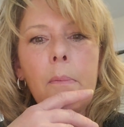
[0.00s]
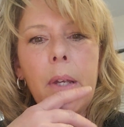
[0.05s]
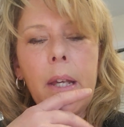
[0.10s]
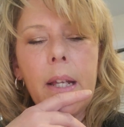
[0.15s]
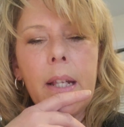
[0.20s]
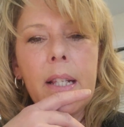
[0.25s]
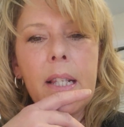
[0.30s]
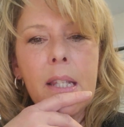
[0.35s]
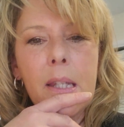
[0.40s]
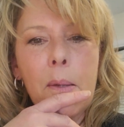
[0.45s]

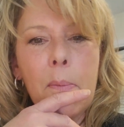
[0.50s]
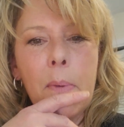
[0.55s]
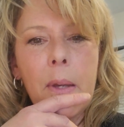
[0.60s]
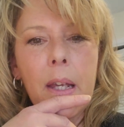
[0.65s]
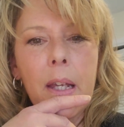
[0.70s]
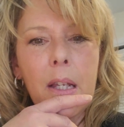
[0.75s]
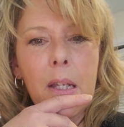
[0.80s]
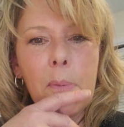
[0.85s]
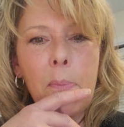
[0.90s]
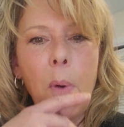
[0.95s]
It's the
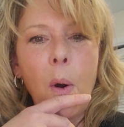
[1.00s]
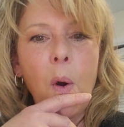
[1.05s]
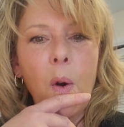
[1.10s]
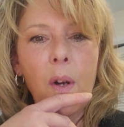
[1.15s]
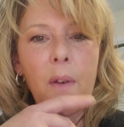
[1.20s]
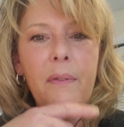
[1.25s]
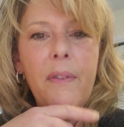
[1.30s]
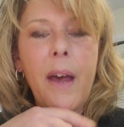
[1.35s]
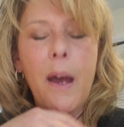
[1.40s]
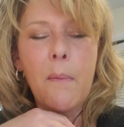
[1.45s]
biggest part
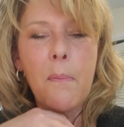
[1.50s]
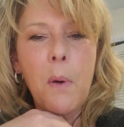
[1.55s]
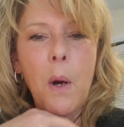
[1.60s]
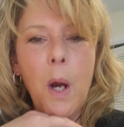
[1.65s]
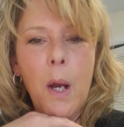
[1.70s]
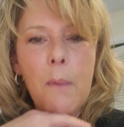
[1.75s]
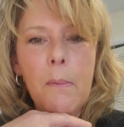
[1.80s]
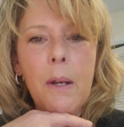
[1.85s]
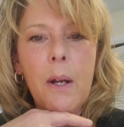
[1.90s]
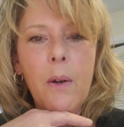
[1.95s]
of that
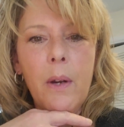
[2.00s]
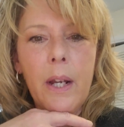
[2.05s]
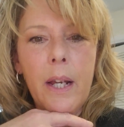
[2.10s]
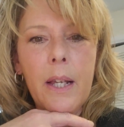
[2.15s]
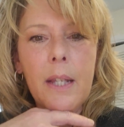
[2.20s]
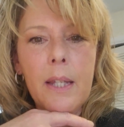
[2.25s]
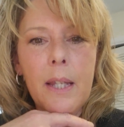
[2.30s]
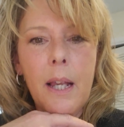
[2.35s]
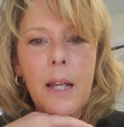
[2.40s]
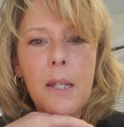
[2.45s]
primary
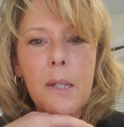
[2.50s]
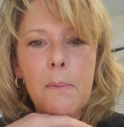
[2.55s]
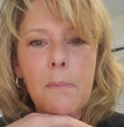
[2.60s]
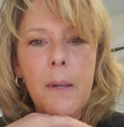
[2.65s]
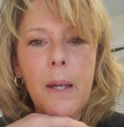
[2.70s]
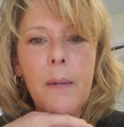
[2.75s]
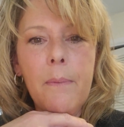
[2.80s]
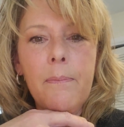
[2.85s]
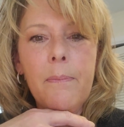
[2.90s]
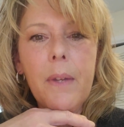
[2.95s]

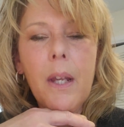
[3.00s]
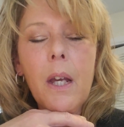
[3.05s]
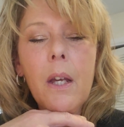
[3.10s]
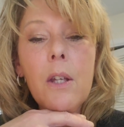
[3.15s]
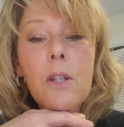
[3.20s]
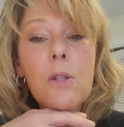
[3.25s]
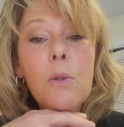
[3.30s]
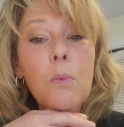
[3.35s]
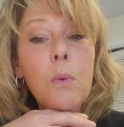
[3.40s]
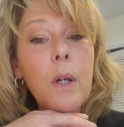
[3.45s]
assessment.
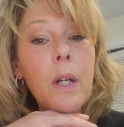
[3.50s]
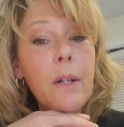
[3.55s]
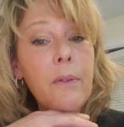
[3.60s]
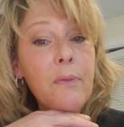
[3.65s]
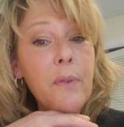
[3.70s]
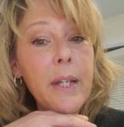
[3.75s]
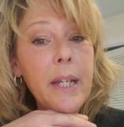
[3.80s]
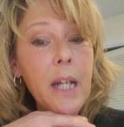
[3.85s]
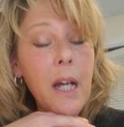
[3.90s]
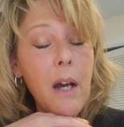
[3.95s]
So what have
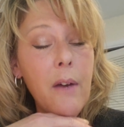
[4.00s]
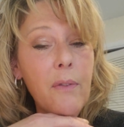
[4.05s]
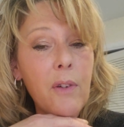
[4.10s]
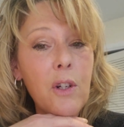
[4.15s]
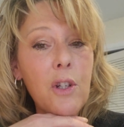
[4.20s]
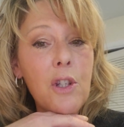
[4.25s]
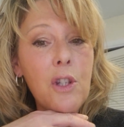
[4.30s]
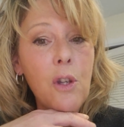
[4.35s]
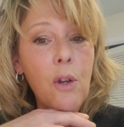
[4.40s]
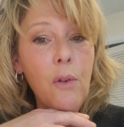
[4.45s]
we
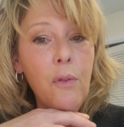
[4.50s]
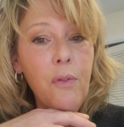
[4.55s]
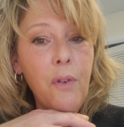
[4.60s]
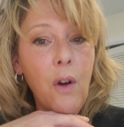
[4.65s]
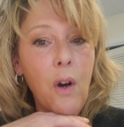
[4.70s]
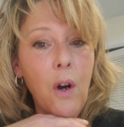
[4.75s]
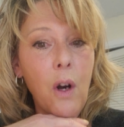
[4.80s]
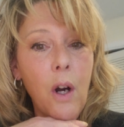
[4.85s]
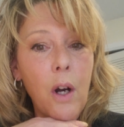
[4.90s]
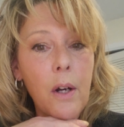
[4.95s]
covered so
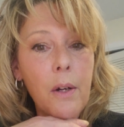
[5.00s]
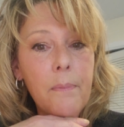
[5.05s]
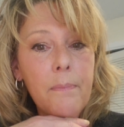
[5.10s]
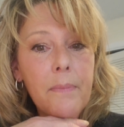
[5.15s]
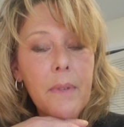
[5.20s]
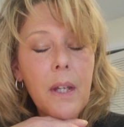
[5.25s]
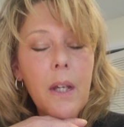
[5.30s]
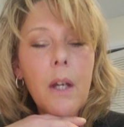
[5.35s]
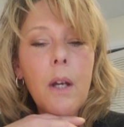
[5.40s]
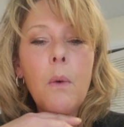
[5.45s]
far?
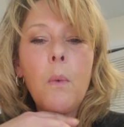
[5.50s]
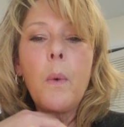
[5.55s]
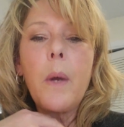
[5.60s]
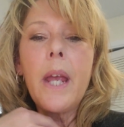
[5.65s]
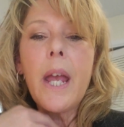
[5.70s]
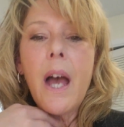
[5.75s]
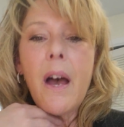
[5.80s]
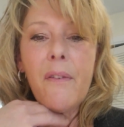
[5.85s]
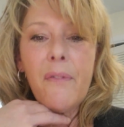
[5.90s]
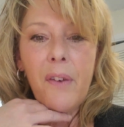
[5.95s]

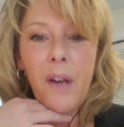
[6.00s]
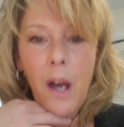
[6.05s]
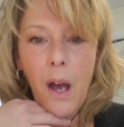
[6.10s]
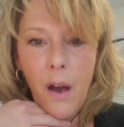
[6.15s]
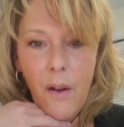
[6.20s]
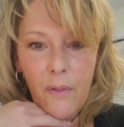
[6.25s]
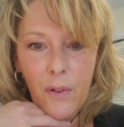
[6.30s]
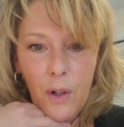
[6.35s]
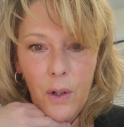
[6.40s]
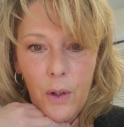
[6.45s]
We have
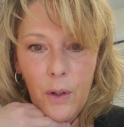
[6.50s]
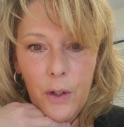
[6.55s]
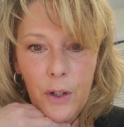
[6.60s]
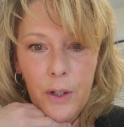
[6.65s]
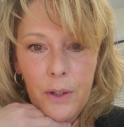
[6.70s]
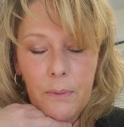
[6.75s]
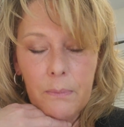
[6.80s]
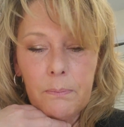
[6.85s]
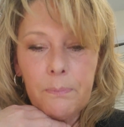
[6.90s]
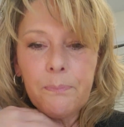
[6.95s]
covered
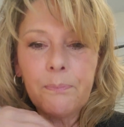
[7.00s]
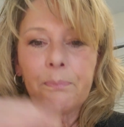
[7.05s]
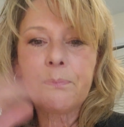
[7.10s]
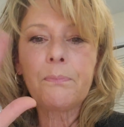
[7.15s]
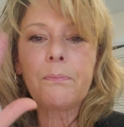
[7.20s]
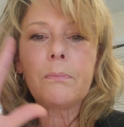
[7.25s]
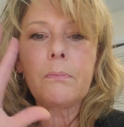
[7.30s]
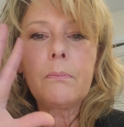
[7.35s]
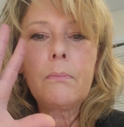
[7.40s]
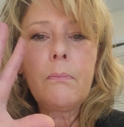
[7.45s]

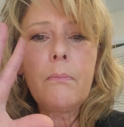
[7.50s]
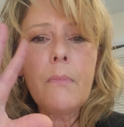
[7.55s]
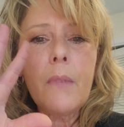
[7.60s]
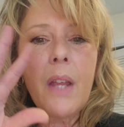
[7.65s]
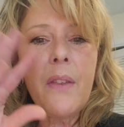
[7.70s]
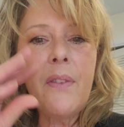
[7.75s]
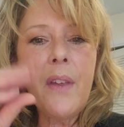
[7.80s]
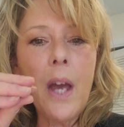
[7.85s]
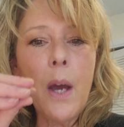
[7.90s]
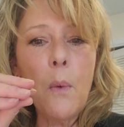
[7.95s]

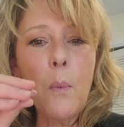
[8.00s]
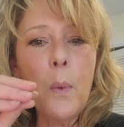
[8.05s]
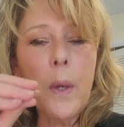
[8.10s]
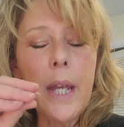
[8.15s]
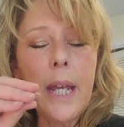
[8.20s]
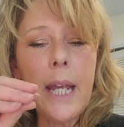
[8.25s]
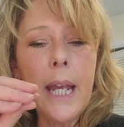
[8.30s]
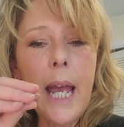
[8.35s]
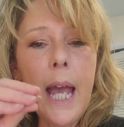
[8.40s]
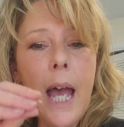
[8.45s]
that
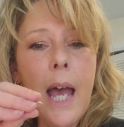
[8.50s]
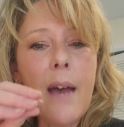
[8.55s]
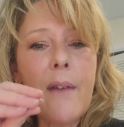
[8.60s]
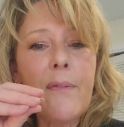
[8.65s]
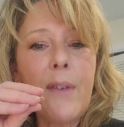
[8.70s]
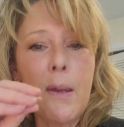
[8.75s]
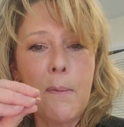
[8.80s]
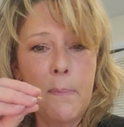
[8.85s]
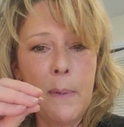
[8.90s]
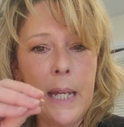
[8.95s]
we
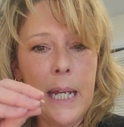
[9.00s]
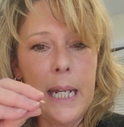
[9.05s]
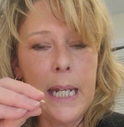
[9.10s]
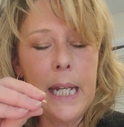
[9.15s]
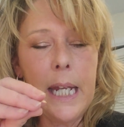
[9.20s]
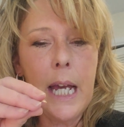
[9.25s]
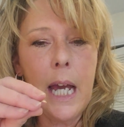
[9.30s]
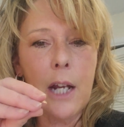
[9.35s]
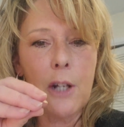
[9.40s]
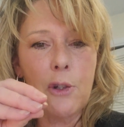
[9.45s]
have a
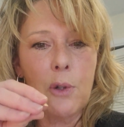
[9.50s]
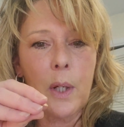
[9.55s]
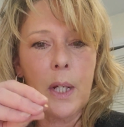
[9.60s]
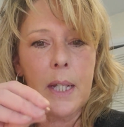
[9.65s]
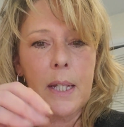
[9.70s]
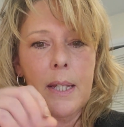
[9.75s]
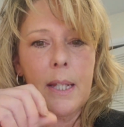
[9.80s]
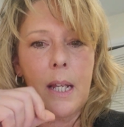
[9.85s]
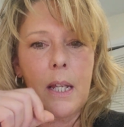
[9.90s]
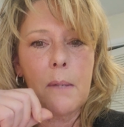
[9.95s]
pediatric
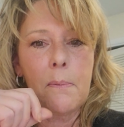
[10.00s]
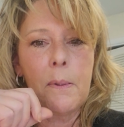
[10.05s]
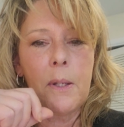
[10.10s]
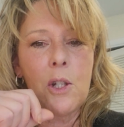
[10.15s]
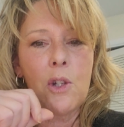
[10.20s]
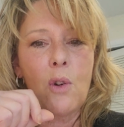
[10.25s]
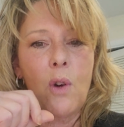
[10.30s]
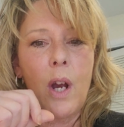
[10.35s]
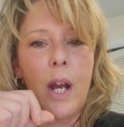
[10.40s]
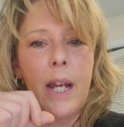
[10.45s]
assessment
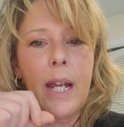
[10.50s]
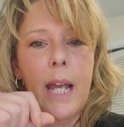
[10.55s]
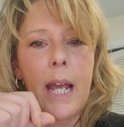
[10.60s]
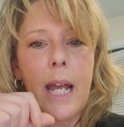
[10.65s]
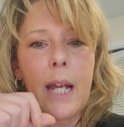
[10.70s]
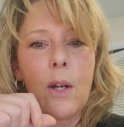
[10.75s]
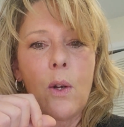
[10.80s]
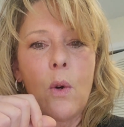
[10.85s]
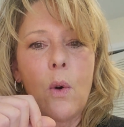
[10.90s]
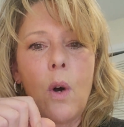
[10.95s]

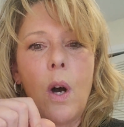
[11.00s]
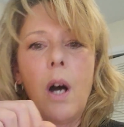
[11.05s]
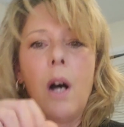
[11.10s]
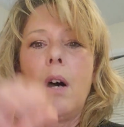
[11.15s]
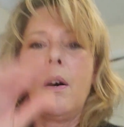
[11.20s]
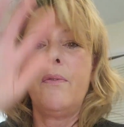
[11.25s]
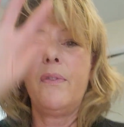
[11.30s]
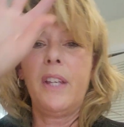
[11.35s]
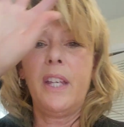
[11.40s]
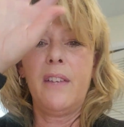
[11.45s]
triangle
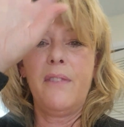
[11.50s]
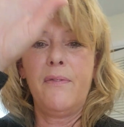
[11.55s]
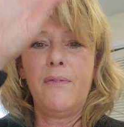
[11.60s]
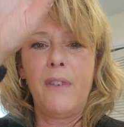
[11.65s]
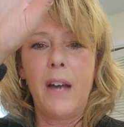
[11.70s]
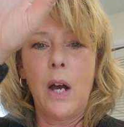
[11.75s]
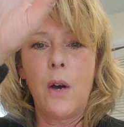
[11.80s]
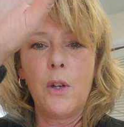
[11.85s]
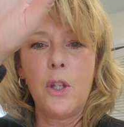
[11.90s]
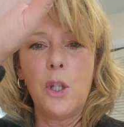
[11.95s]
of
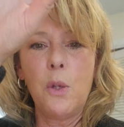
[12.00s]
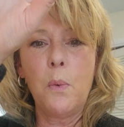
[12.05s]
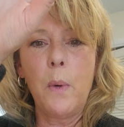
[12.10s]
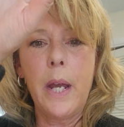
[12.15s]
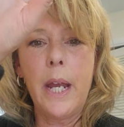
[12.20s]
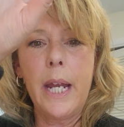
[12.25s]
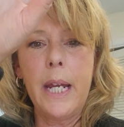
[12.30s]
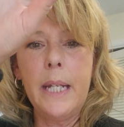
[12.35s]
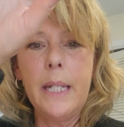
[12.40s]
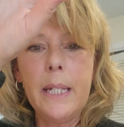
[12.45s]

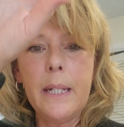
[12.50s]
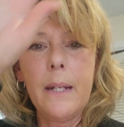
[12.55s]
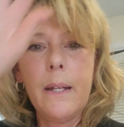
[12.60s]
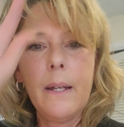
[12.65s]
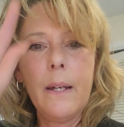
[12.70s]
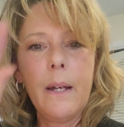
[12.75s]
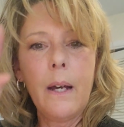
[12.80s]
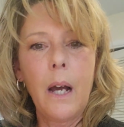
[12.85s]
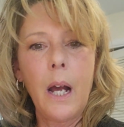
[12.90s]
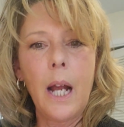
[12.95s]
evaluate,
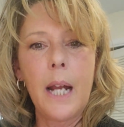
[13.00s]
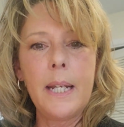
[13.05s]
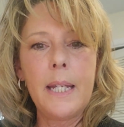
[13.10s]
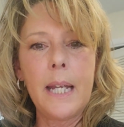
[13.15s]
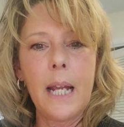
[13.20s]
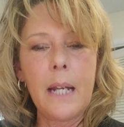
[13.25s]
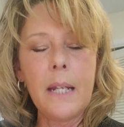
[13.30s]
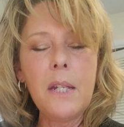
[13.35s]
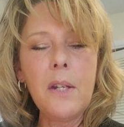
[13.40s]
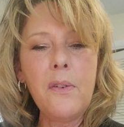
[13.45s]

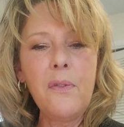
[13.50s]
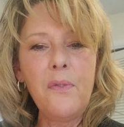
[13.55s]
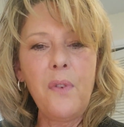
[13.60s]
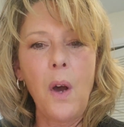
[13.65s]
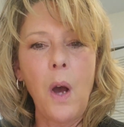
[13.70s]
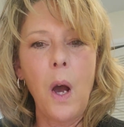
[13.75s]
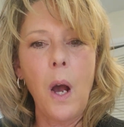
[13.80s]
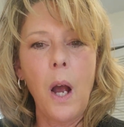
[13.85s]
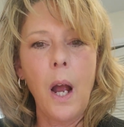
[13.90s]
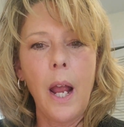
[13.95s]

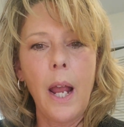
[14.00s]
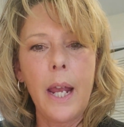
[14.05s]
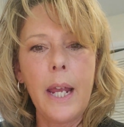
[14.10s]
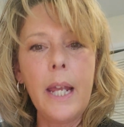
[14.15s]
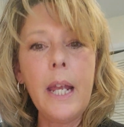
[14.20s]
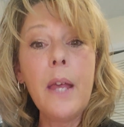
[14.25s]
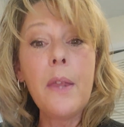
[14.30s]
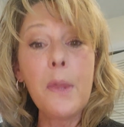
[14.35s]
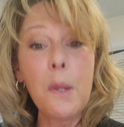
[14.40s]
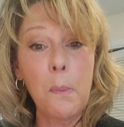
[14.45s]
identify
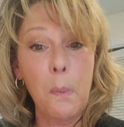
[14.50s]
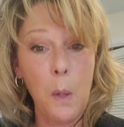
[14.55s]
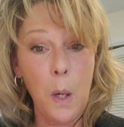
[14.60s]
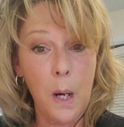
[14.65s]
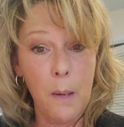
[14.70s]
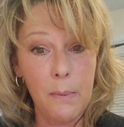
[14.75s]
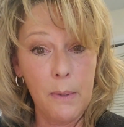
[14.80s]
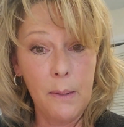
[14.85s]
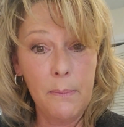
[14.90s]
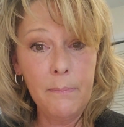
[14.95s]
the
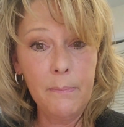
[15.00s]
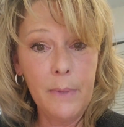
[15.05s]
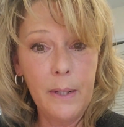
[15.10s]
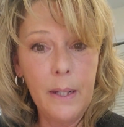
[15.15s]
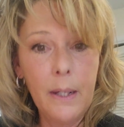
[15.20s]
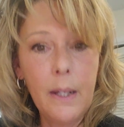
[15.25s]
problem,